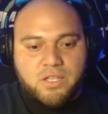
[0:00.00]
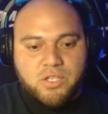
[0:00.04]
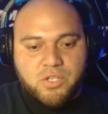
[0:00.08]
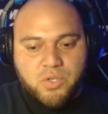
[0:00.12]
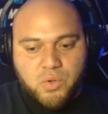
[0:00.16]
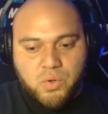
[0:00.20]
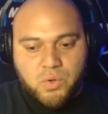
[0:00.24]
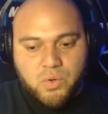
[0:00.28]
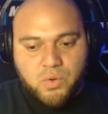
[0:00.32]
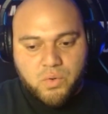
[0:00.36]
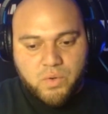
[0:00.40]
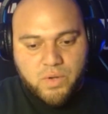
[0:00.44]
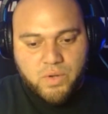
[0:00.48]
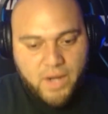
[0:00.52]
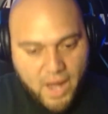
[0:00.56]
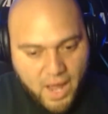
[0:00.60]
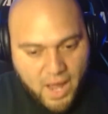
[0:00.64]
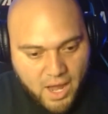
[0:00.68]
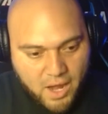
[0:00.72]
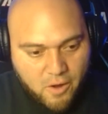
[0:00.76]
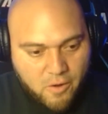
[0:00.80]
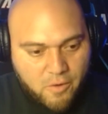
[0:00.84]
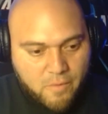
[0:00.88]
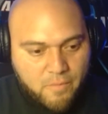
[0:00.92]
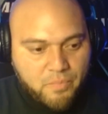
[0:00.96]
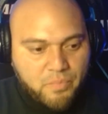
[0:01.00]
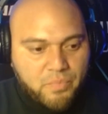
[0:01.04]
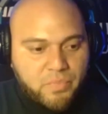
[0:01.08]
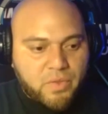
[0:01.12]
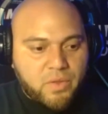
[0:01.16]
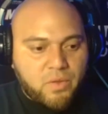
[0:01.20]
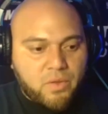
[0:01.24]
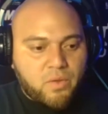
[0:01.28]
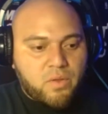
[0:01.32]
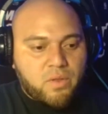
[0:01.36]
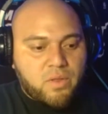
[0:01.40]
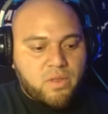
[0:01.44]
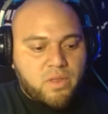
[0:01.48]
to now
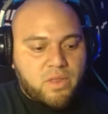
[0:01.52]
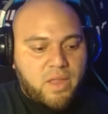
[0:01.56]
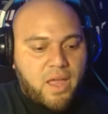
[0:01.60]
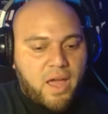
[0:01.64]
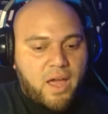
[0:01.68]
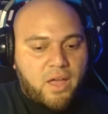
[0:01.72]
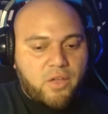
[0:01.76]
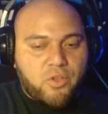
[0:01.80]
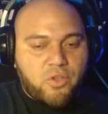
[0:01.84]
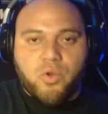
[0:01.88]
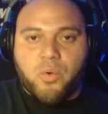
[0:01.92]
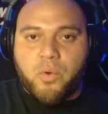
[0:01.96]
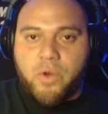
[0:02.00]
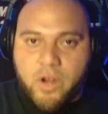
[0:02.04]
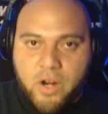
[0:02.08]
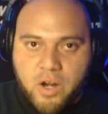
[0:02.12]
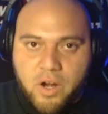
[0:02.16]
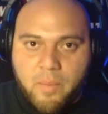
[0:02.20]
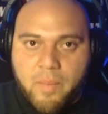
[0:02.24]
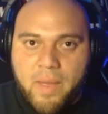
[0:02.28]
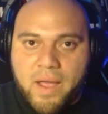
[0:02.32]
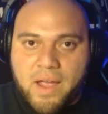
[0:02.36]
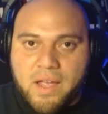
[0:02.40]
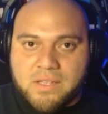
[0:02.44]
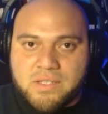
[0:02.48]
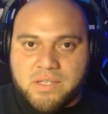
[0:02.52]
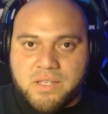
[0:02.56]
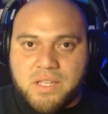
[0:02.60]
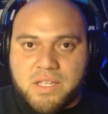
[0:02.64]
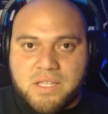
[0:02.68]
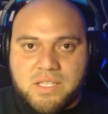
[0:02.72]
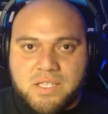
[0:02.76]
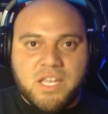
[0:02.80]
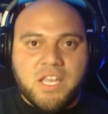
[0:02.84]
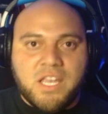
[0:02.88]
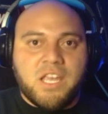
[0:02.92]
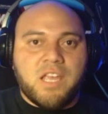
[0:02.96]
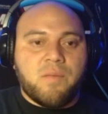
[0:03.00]
that you were going to make it to the
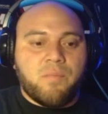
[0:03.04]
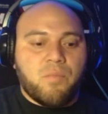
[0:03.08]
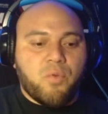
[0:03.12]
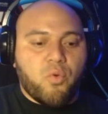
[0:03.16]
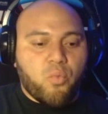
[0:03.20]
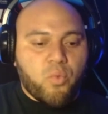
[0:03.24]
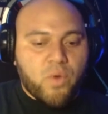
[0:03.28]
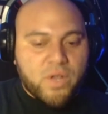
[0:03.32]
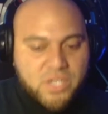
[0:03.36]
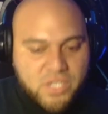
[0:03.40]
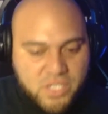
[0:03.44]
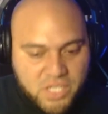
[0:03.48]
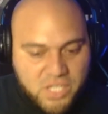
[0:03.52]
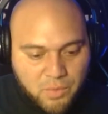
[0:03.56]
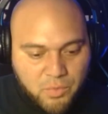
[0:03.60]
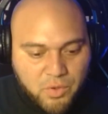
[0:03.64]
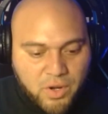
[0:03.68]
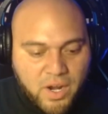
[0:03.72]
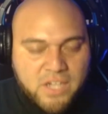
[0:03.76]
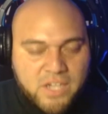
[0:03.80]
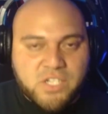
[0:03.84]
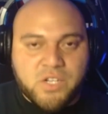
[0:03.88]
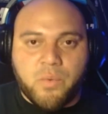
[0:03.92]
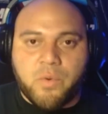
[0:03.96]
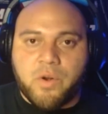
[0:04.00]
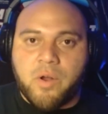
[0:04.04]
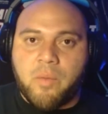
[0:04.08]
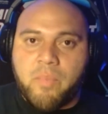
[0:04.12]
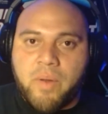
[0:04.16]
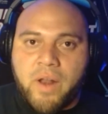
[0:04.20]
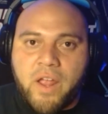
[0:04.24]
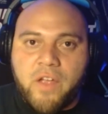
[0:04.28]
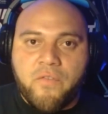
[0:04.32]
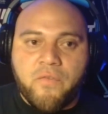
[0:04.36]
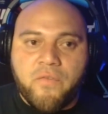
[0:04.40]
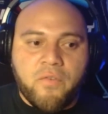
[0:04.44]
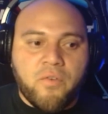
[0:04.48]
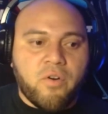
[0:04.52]
team? Which team did you actually want to
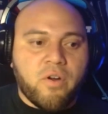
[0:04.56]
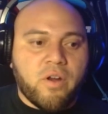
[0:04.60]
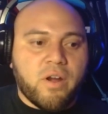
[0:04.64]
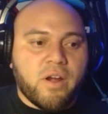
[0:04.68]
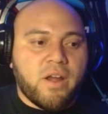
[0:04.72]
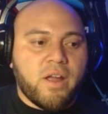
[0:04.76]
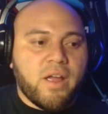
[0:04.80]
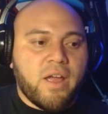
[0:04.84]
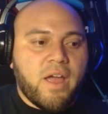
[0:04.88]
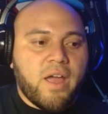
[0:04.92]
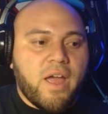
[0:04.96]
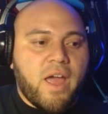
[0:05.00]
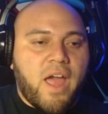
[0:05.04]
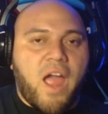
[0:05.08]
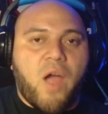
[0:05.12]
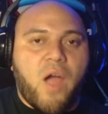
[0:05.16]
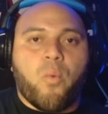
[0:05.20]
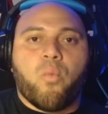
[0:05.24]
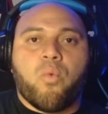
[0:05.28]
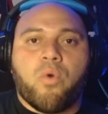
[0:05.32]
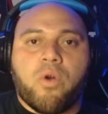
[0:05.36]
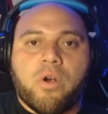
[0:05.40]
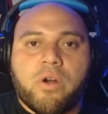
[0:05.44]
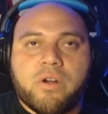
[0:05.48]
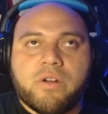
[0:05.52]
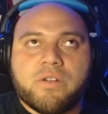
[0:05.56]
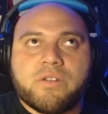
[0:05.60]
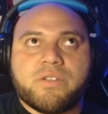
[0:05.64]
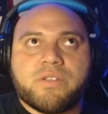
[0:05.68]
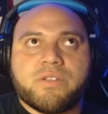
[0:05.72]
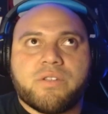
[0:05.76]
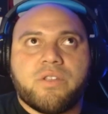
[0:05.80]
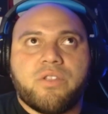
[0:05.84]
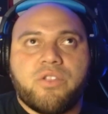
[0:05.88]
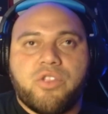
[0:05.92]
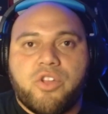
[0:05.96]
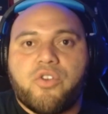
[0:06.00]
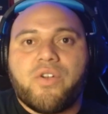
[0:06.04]
play for? And was
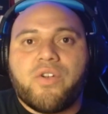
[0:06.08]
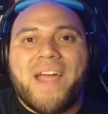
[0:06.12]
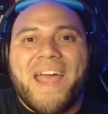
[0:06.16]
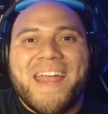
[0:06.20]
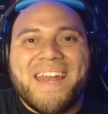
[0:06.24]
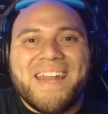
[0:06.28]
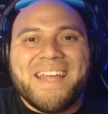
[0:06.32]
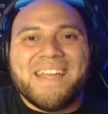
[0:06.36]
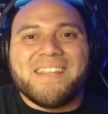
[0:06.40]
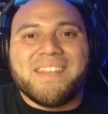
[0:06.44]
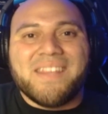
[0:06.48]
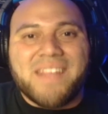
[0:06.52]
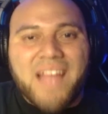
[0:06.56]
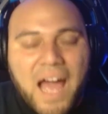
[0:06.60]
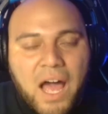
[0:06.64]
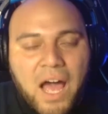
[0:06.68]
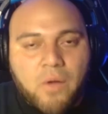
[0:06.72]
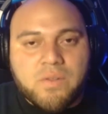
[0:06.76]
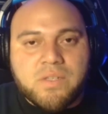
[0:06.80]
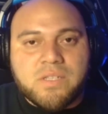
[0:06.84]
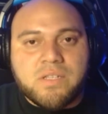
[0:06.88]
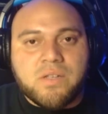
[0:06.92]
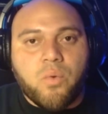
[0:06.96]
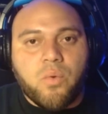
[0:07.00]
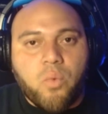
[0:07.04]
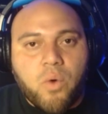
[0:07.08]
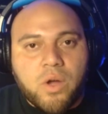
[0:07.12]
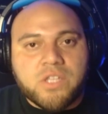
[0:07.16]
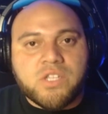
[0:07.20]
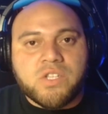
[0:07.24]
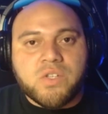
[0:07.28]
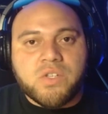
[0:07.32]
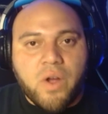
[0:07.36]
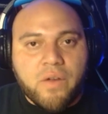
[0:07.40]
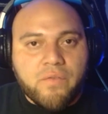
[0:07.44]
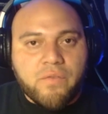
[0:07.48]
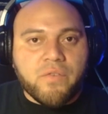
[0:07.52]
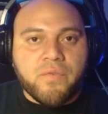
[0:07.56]
there any doubts
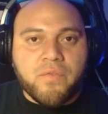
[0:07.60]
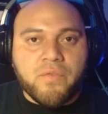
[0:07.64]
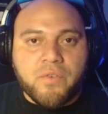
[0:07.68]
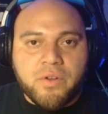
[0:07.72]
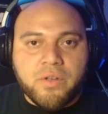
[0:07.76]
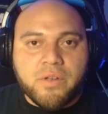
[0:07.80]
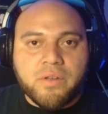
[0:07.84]
whatsoever for